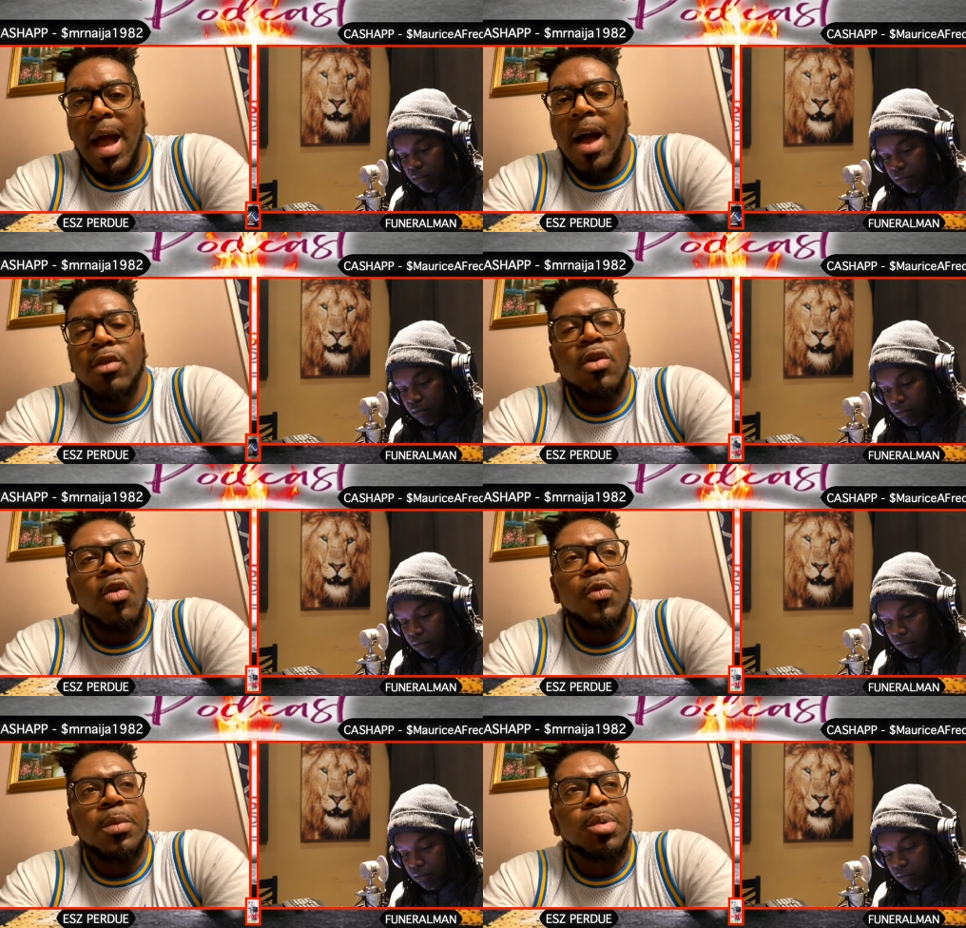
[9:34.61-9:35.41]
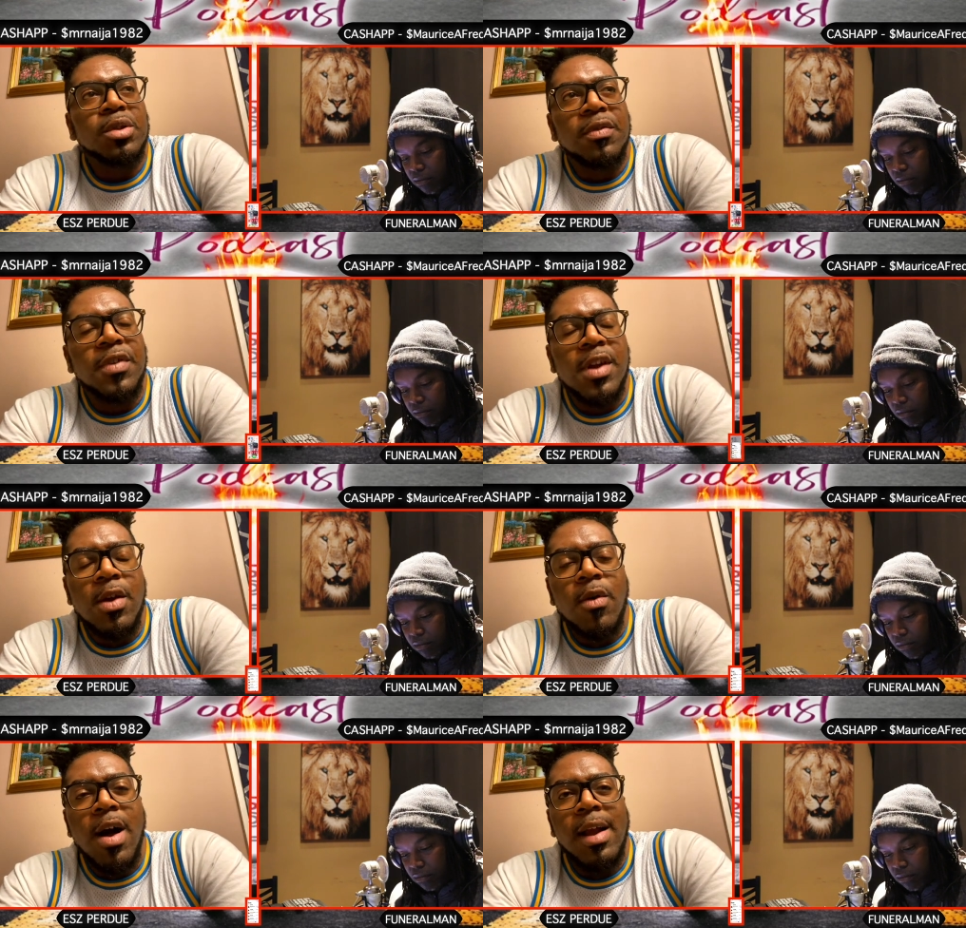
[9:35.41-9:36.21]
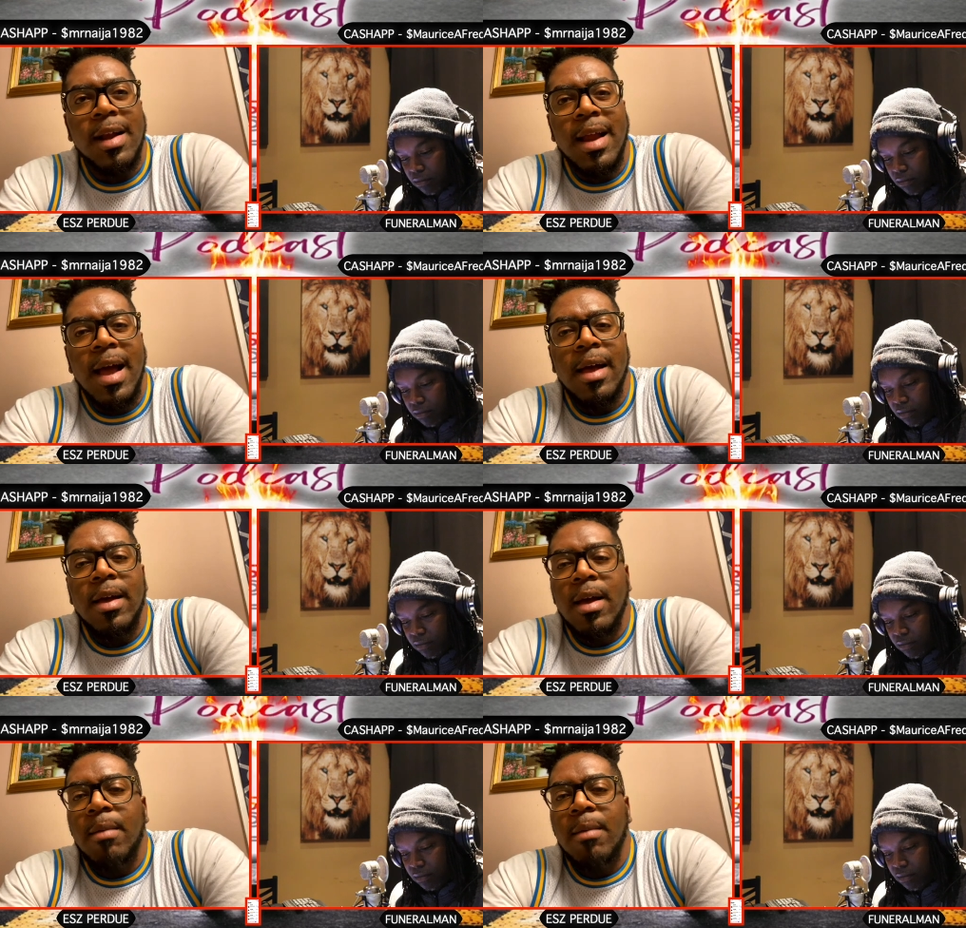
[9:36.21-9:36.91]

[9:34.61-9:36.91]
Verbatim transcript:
Speaker 1: I don't know if we put the video out or not.